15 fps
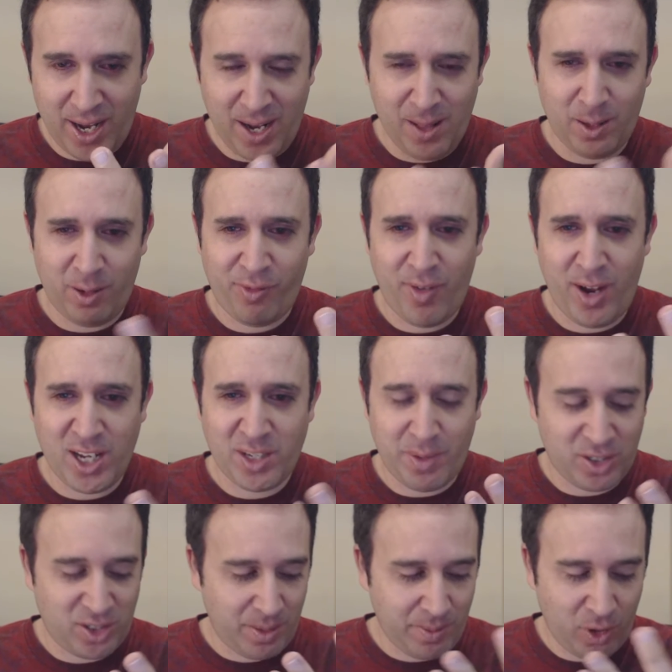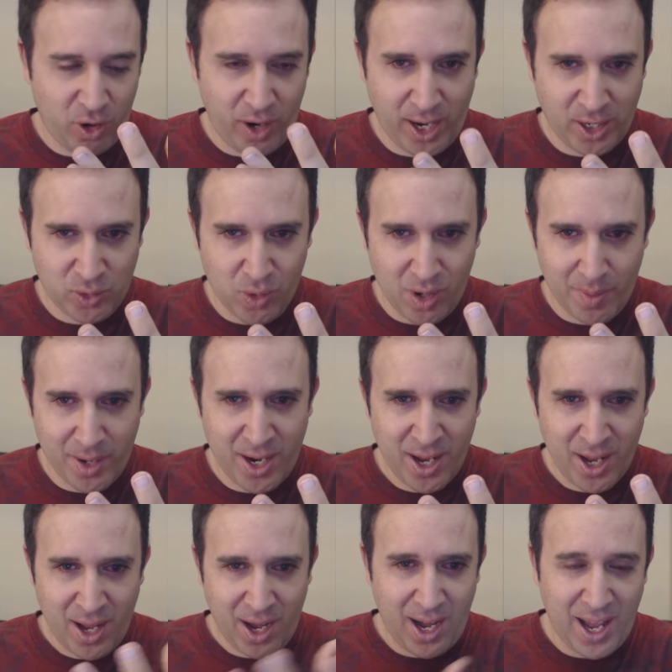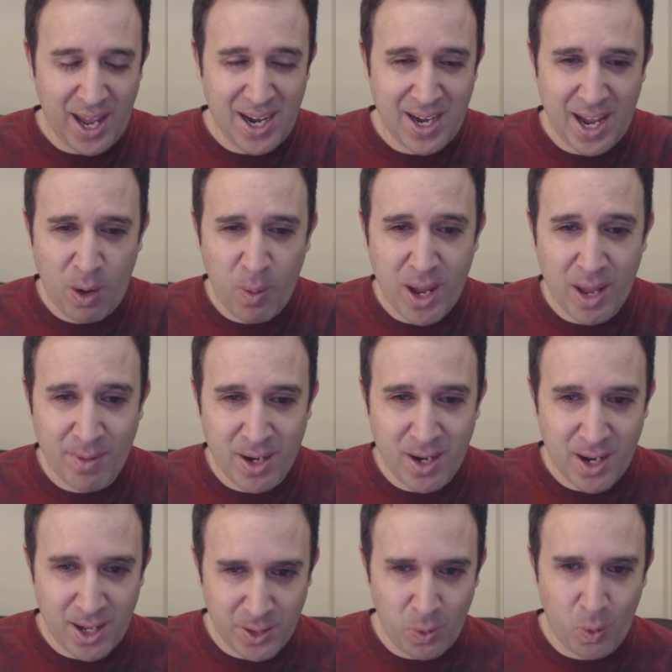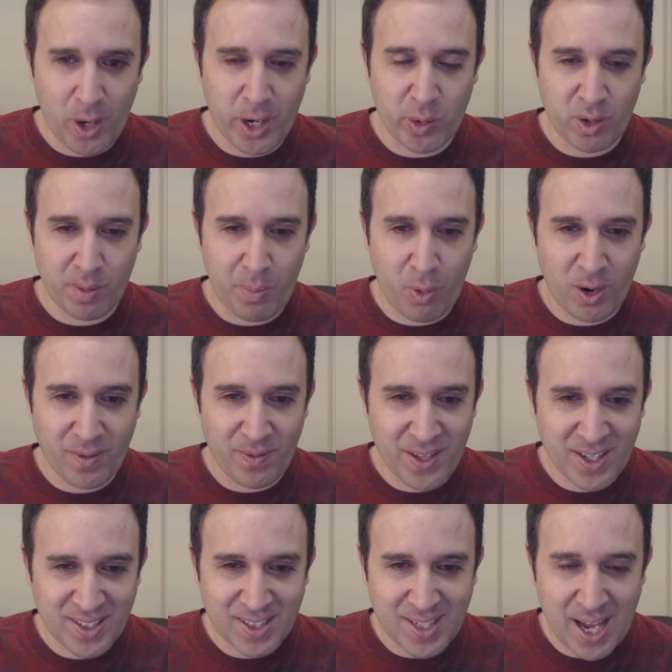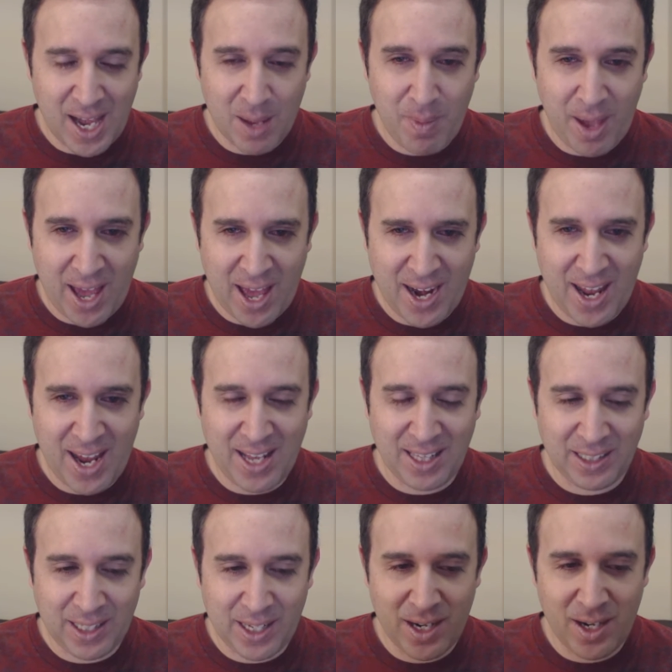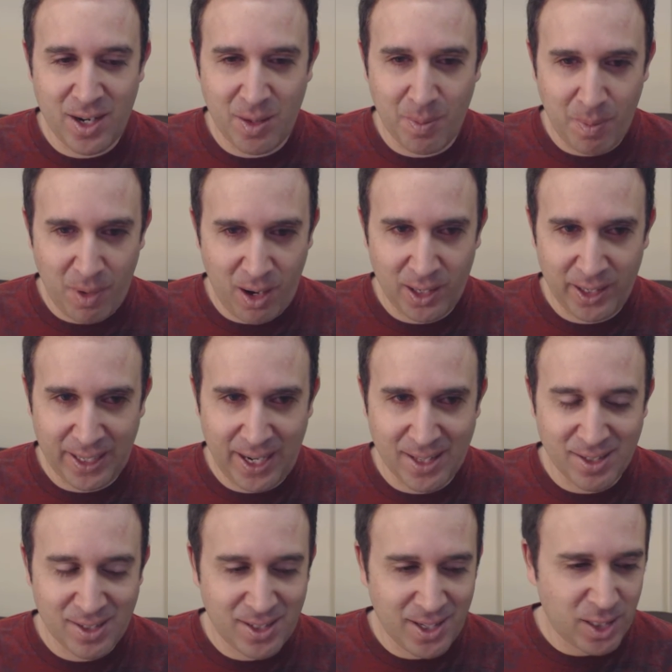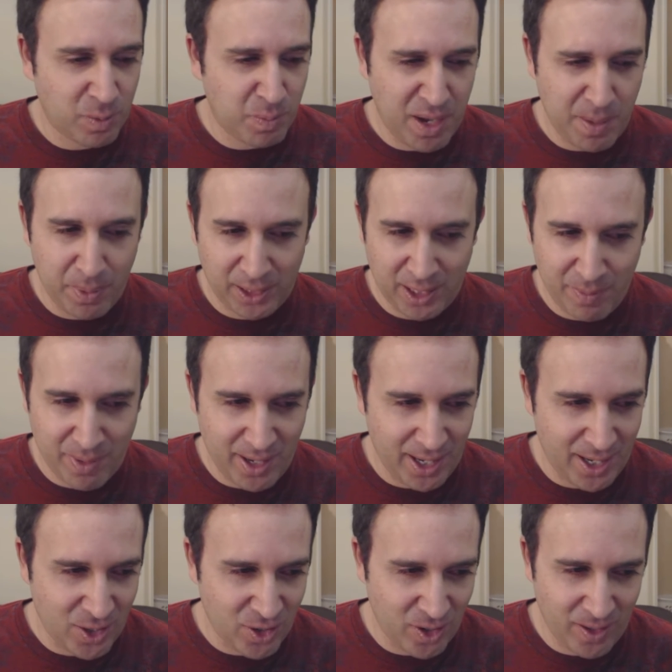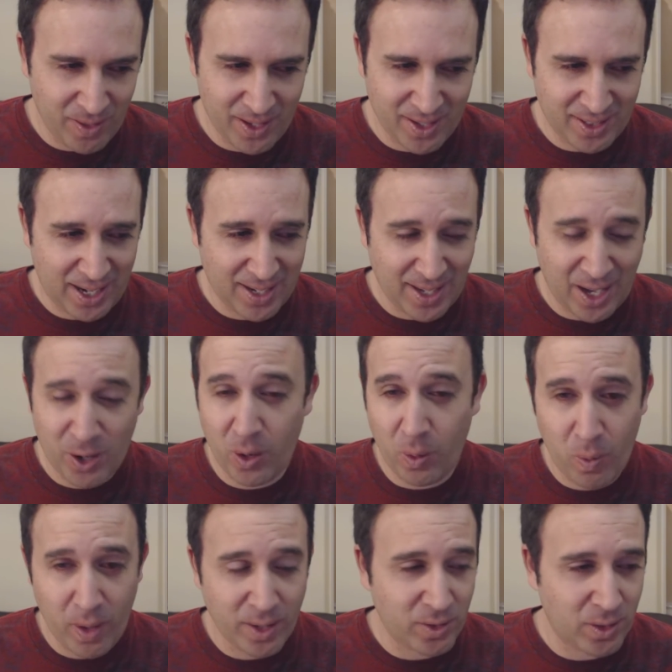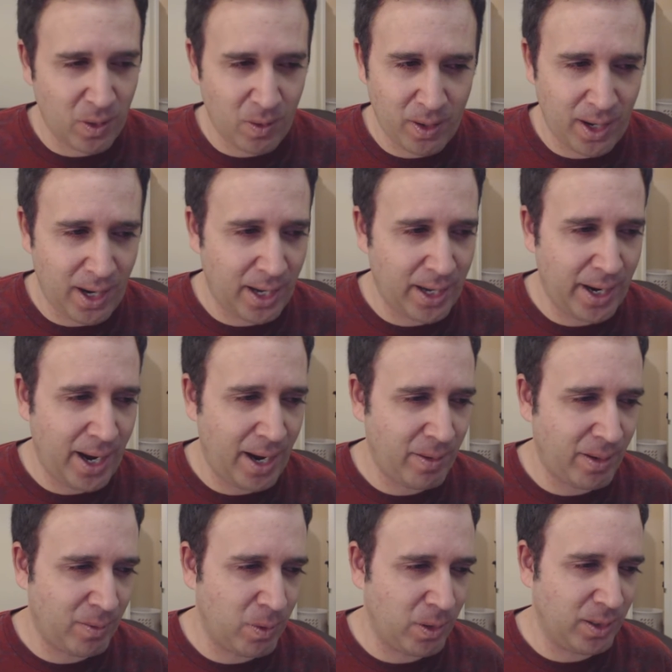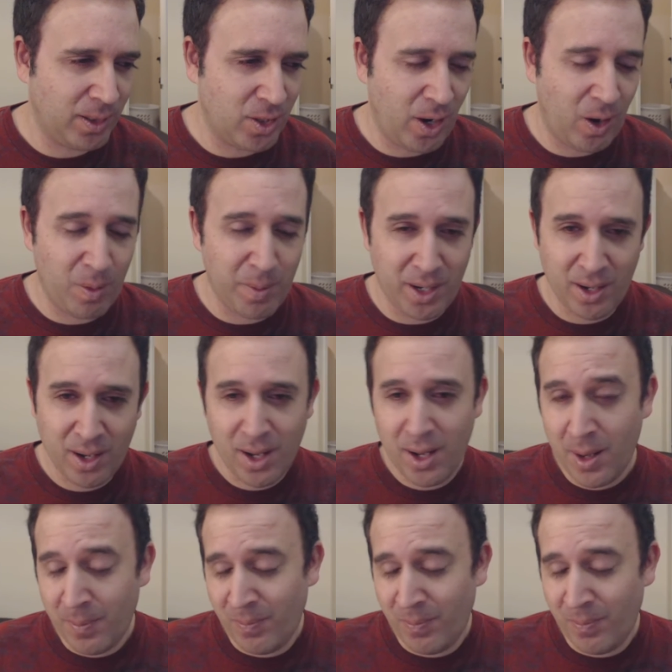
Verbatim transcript: uh, in their face by some crazed woman. Uh, and now we have another one to report, this time at a London mall. Again, six people have been injured in this, guys. I don't know what is going on. I, I really don't. I mean,